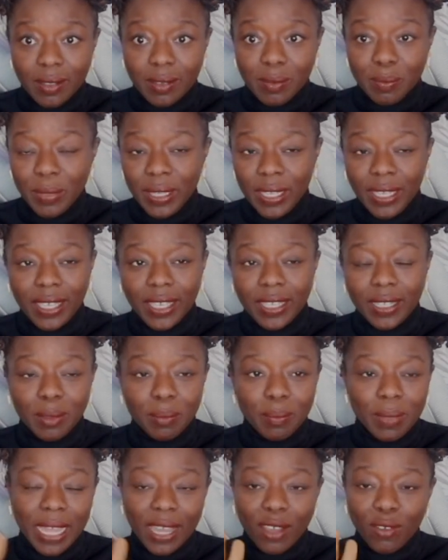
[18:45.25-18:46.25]
me in a
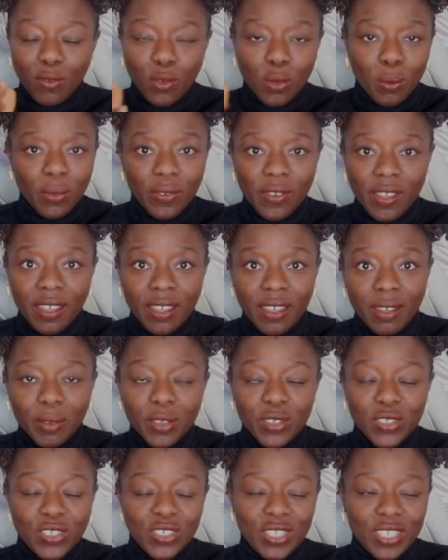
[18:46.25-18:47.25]
black form of her,
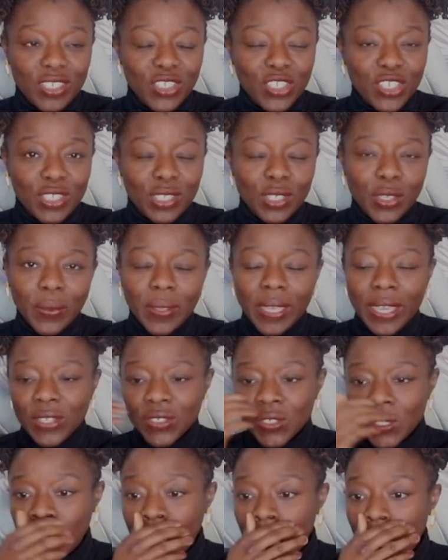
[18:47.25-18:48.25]
because she's
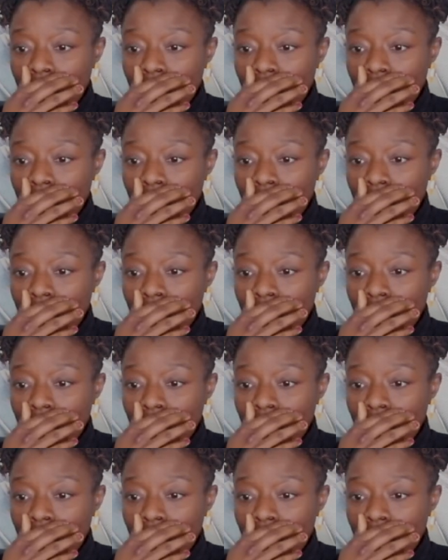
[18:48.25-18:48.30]
Caucasian.